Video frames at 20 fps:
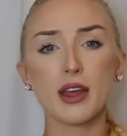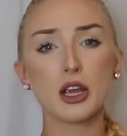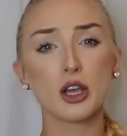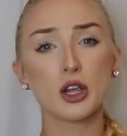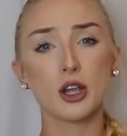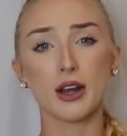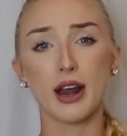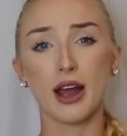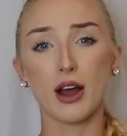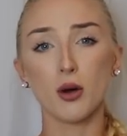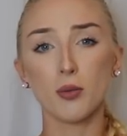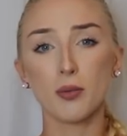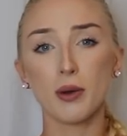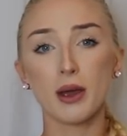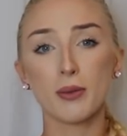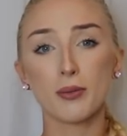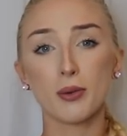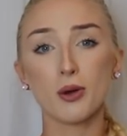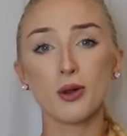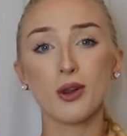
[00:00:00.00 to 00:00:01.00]
then you can help
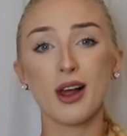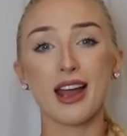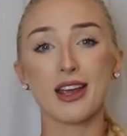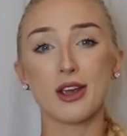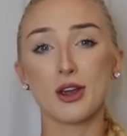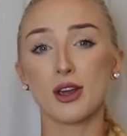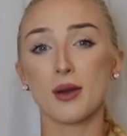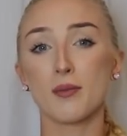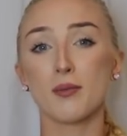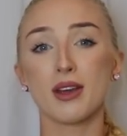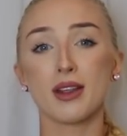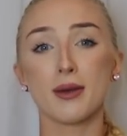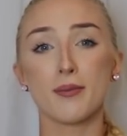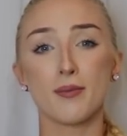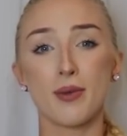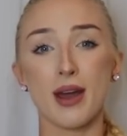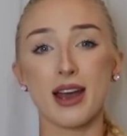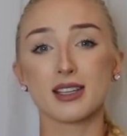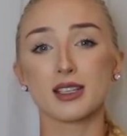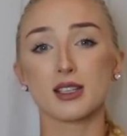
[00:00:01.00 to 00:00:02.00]
people and you can be
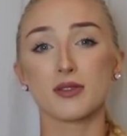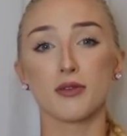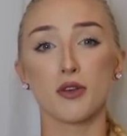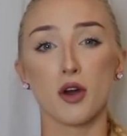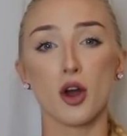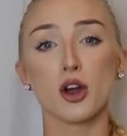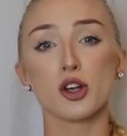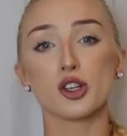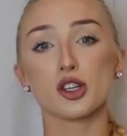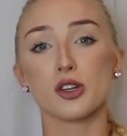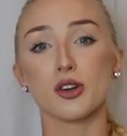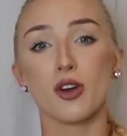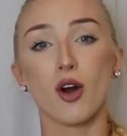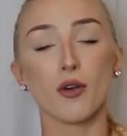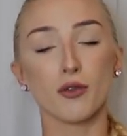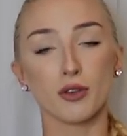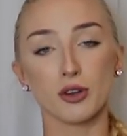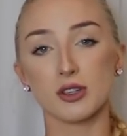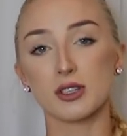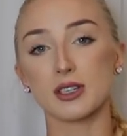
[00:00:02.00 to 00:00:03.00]
the best version
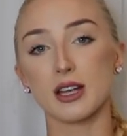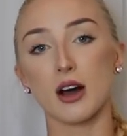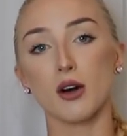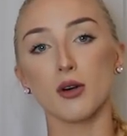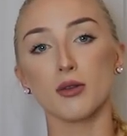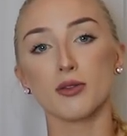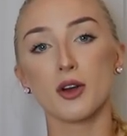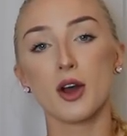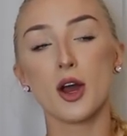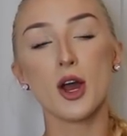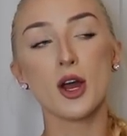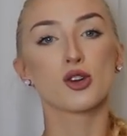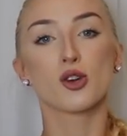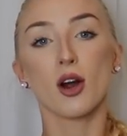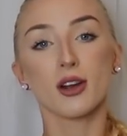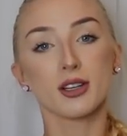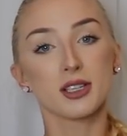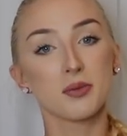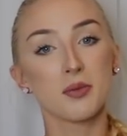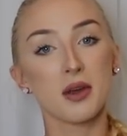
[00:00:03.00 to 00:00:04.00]
of yourself.
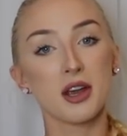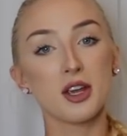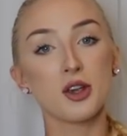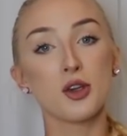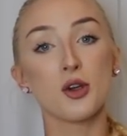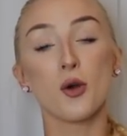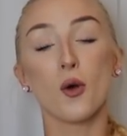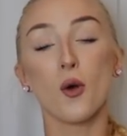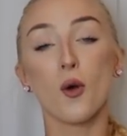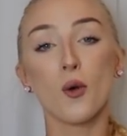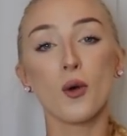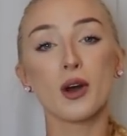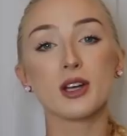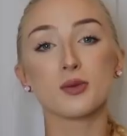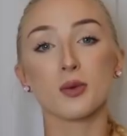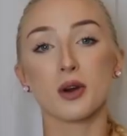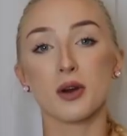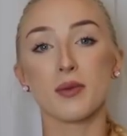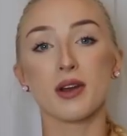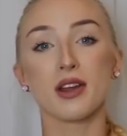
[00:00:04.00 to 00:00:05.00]
Trust me, you
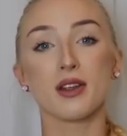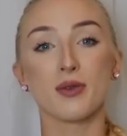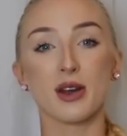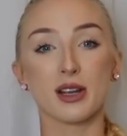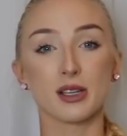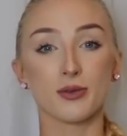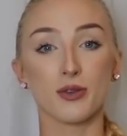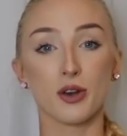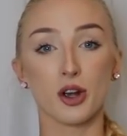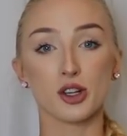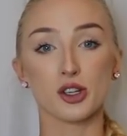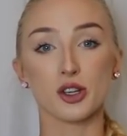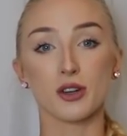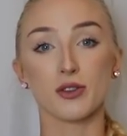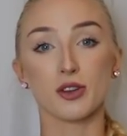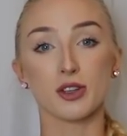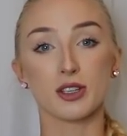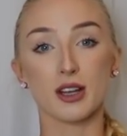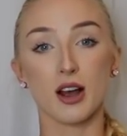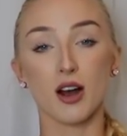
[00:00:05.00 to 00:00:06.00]
always want to be the best version
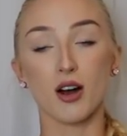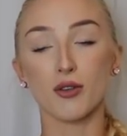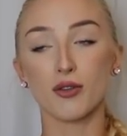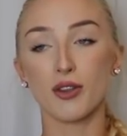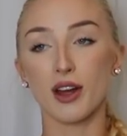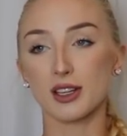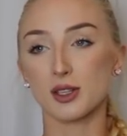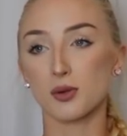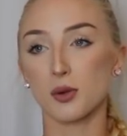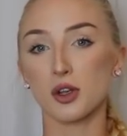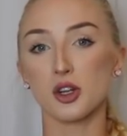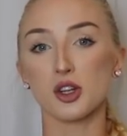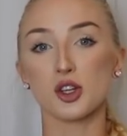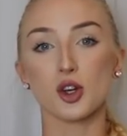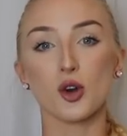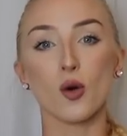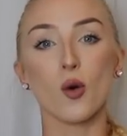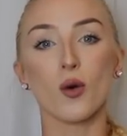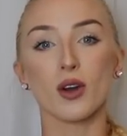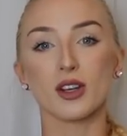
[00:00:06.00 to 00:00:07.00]
of yourself. That's what you
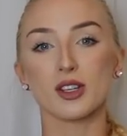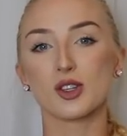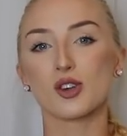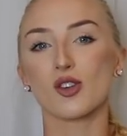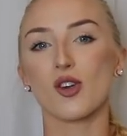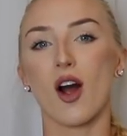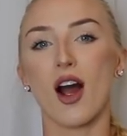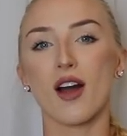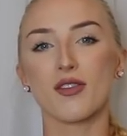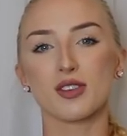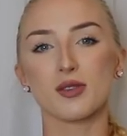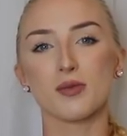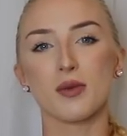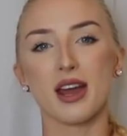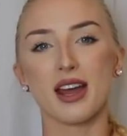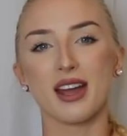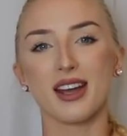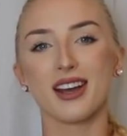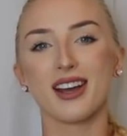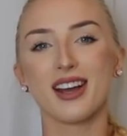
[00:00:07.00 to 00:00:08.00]
should always strive to
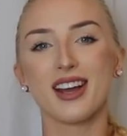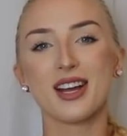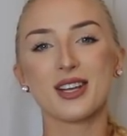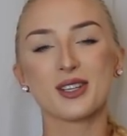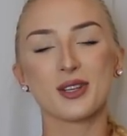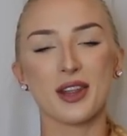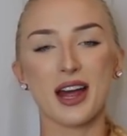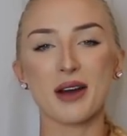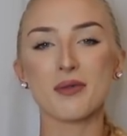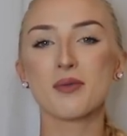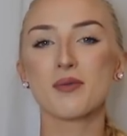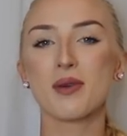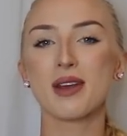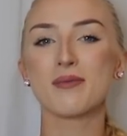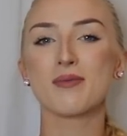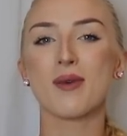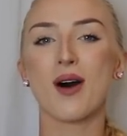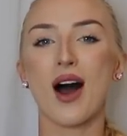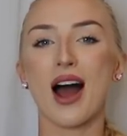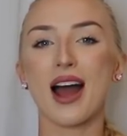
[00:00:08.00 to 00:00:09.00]
be. So that would
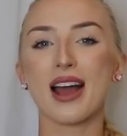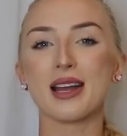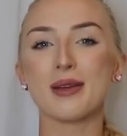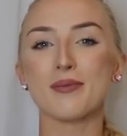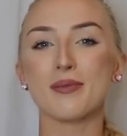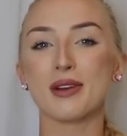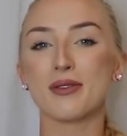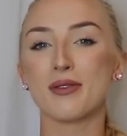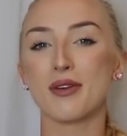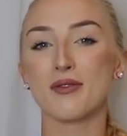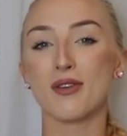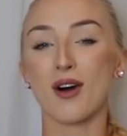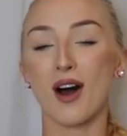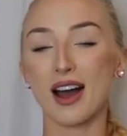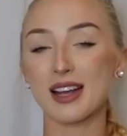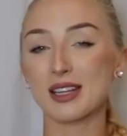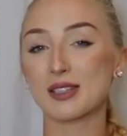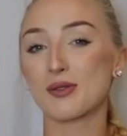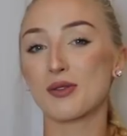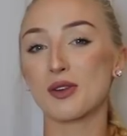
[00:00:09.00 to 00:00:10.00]
be my bit of
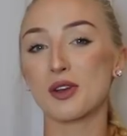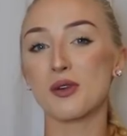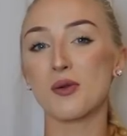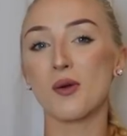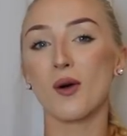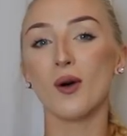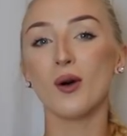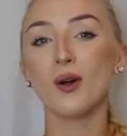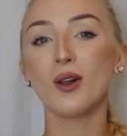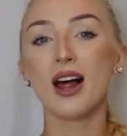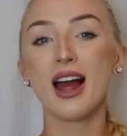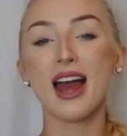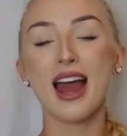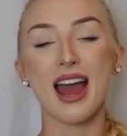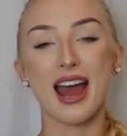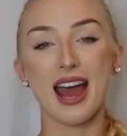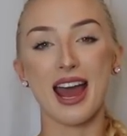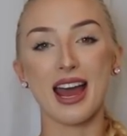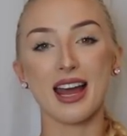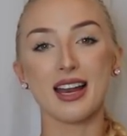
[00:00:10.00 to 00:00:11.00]
advice for you all.
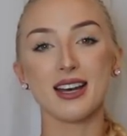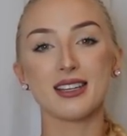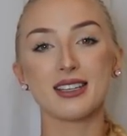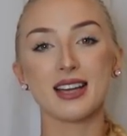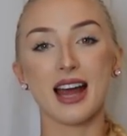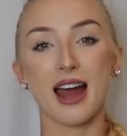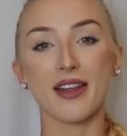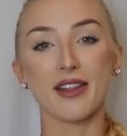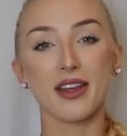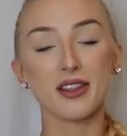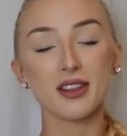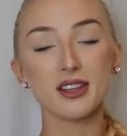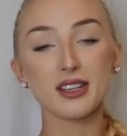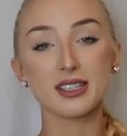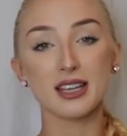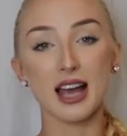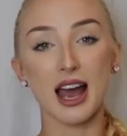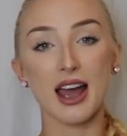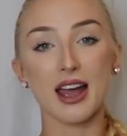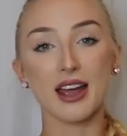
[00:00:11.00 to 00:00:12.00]
And at the end of
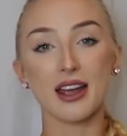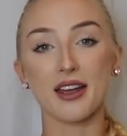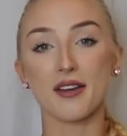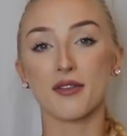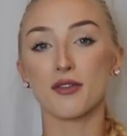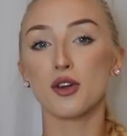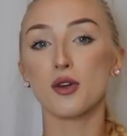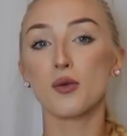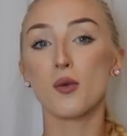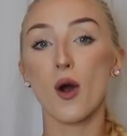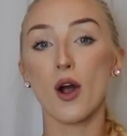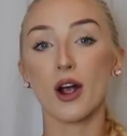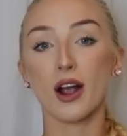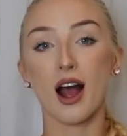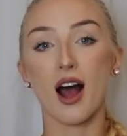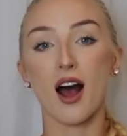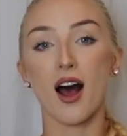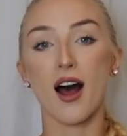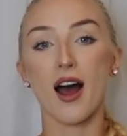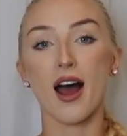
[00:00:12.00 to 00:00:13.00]
the day, if you work
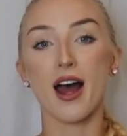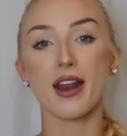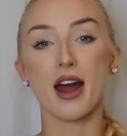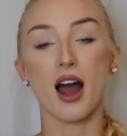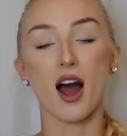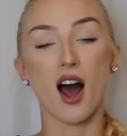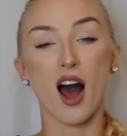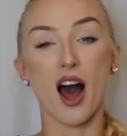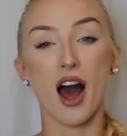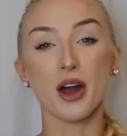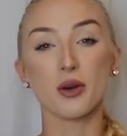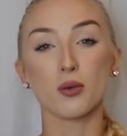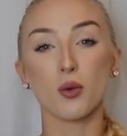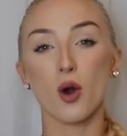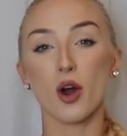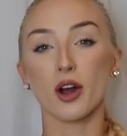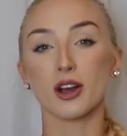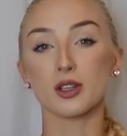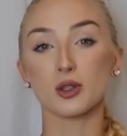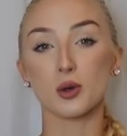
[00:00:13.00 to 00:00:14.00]
hard
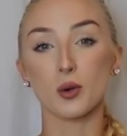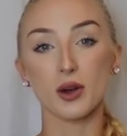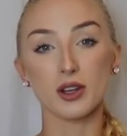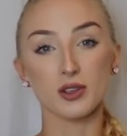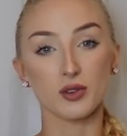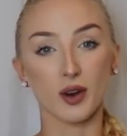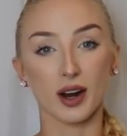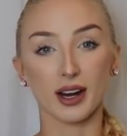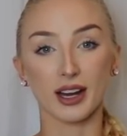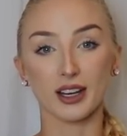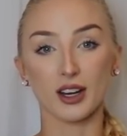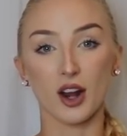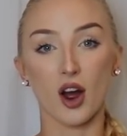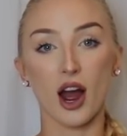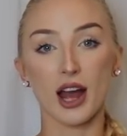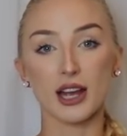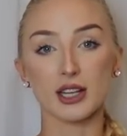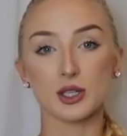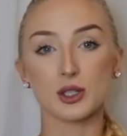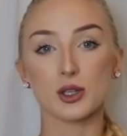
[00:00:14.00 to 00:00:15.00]
work is always
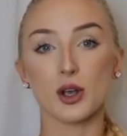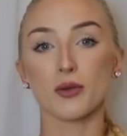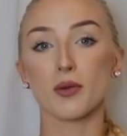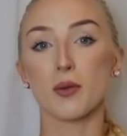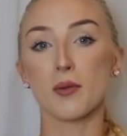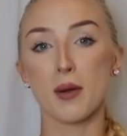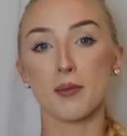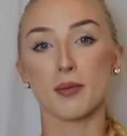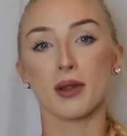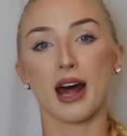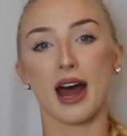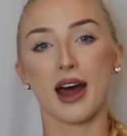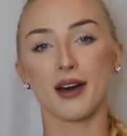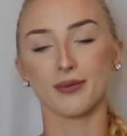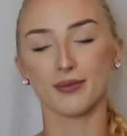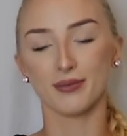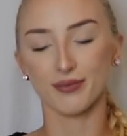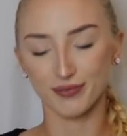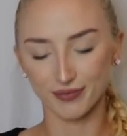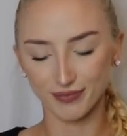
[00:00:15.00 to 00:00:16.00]
recognized. So remember
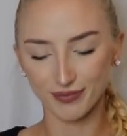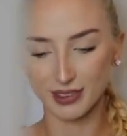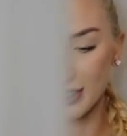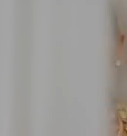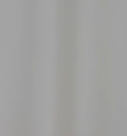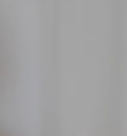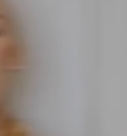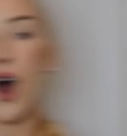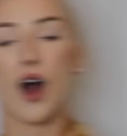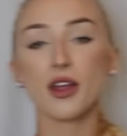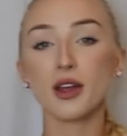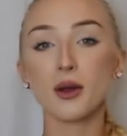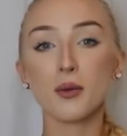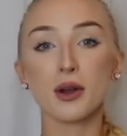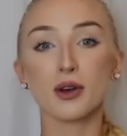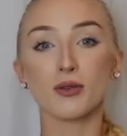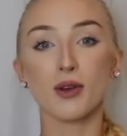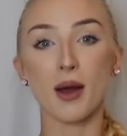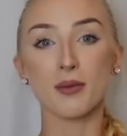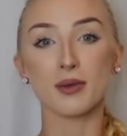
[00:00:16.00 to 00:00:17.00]
that. I think I'm
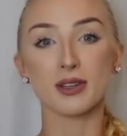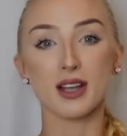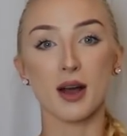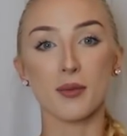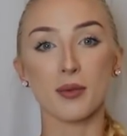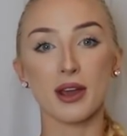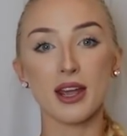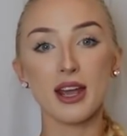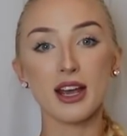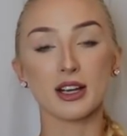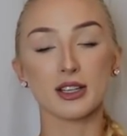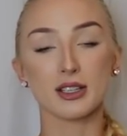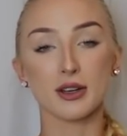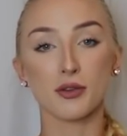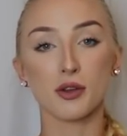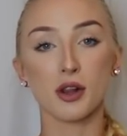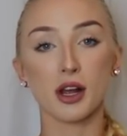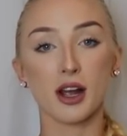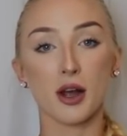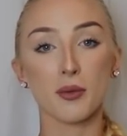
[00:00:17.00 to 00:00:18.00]
going to wrap this up here because I
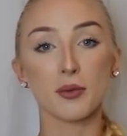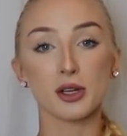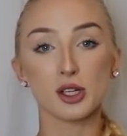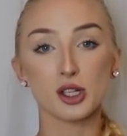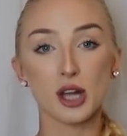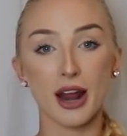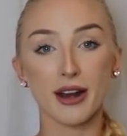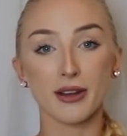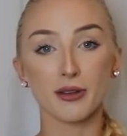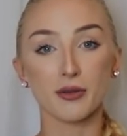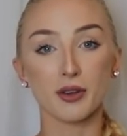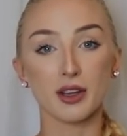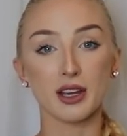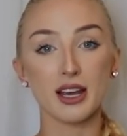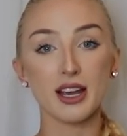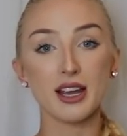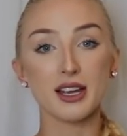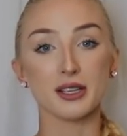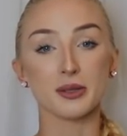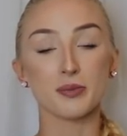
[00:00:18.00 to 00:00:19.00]
feel like I've been chatting for
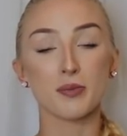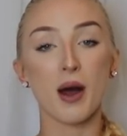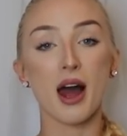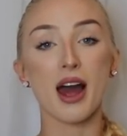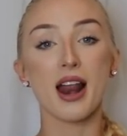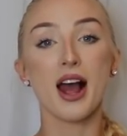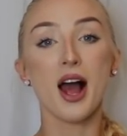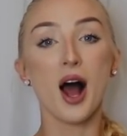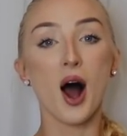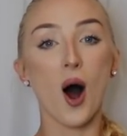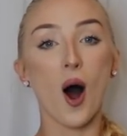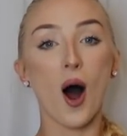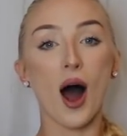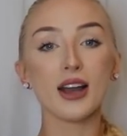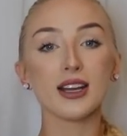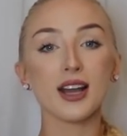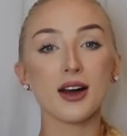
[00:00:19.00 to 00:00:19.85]
years, but I